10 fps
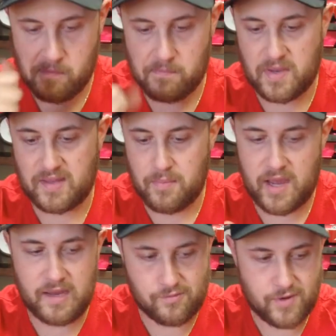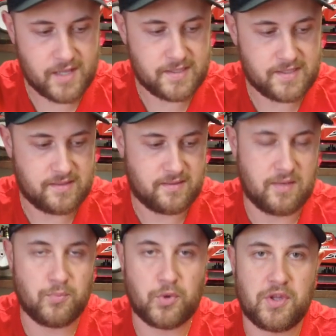but buying Reds
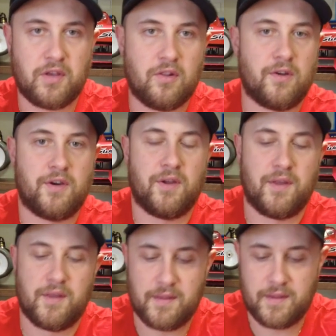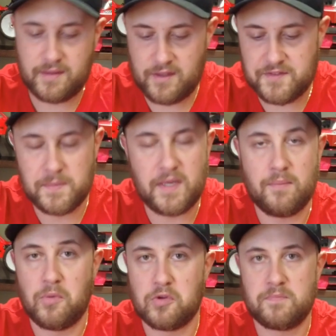in particular gives me
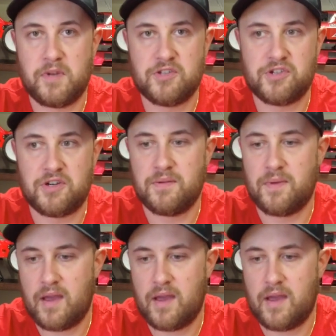most pleasure.